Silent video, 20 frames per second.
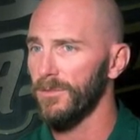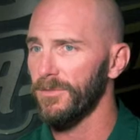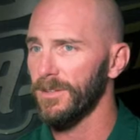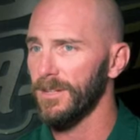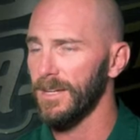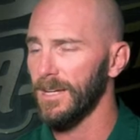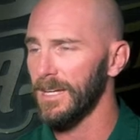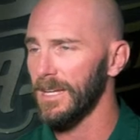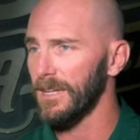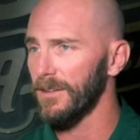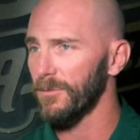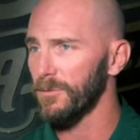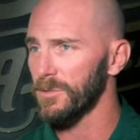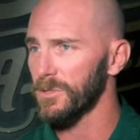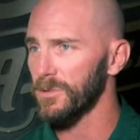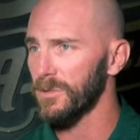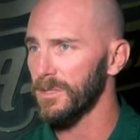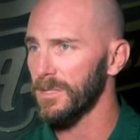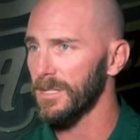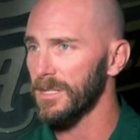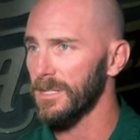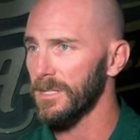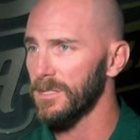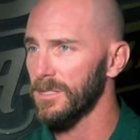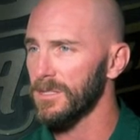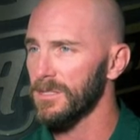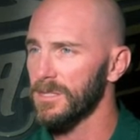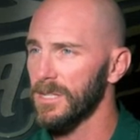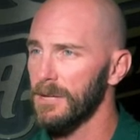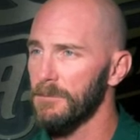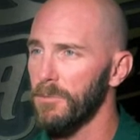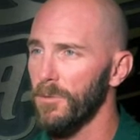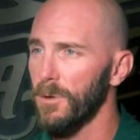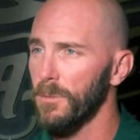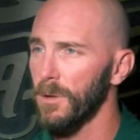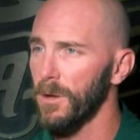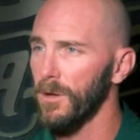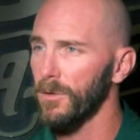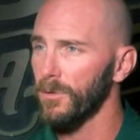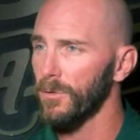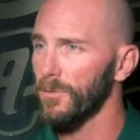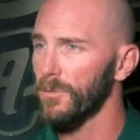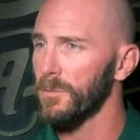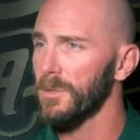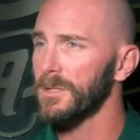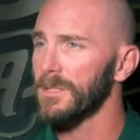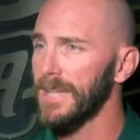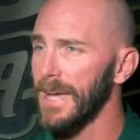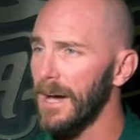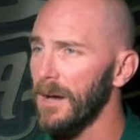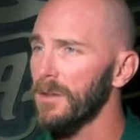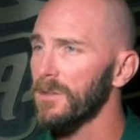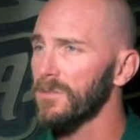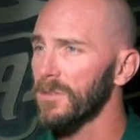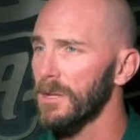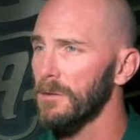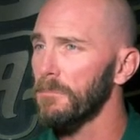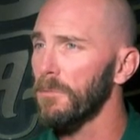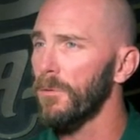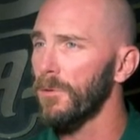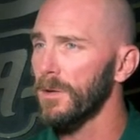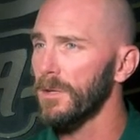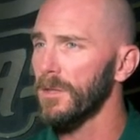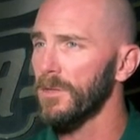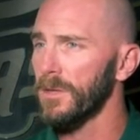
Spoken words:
again, from a strength and conditioning standpoint, but also from a mentality standpoint.